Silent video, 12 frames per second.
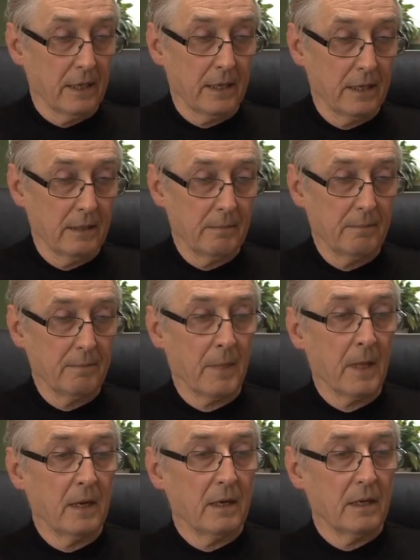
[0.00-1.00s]
a
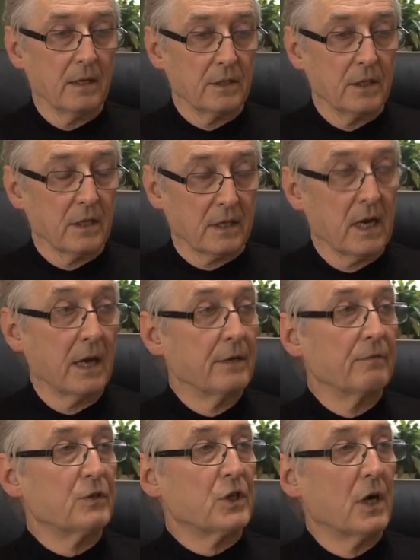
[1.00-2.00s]
kind
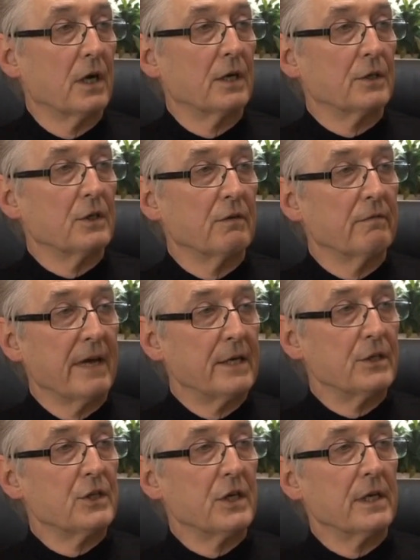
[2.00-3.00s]
of charge of
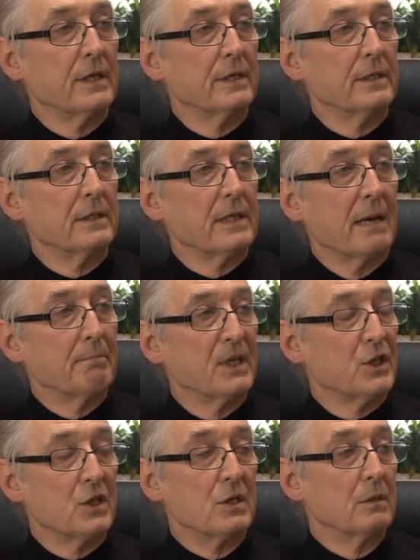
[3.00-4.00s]
energy and
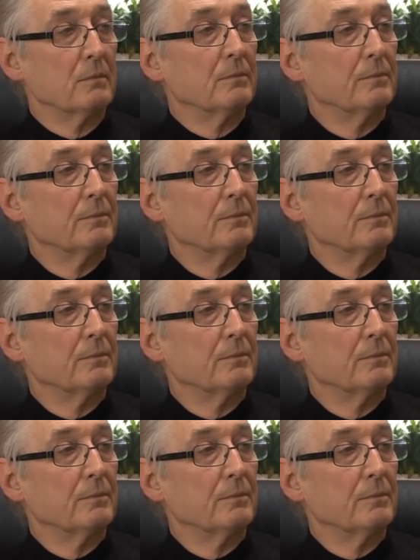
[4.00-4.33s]
ambition?